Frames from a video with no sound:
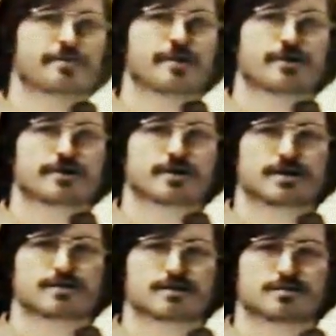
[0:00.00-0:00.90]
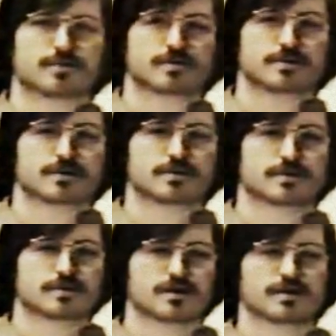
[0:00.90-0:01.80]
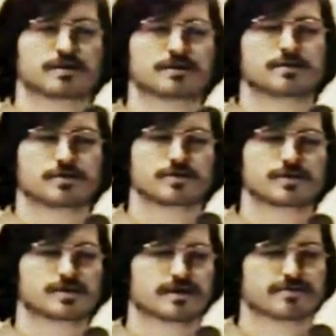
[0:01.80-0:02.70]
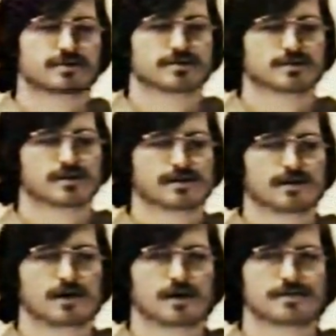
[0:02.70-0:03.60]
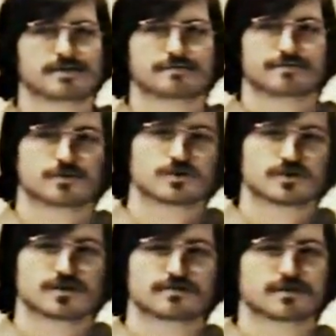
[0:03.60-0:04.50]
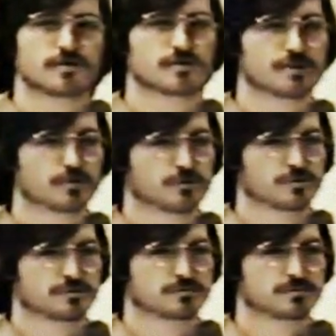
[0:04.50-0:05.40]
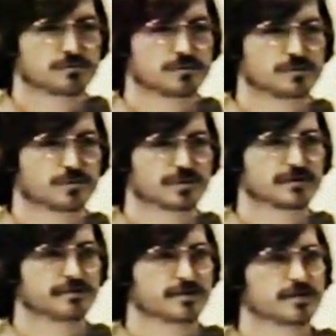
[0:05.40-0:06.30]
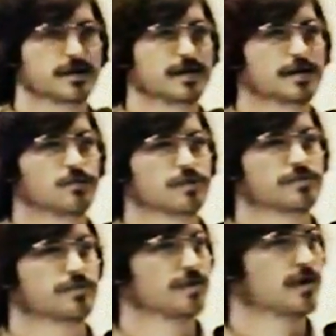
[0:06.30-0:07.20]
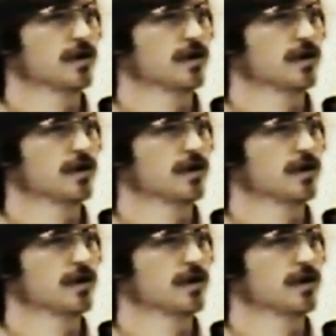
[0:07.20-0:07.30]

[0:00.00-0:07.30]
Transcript: American, I think it was, did a study in the early 70s on the efficiency of locomotion. And what they did was for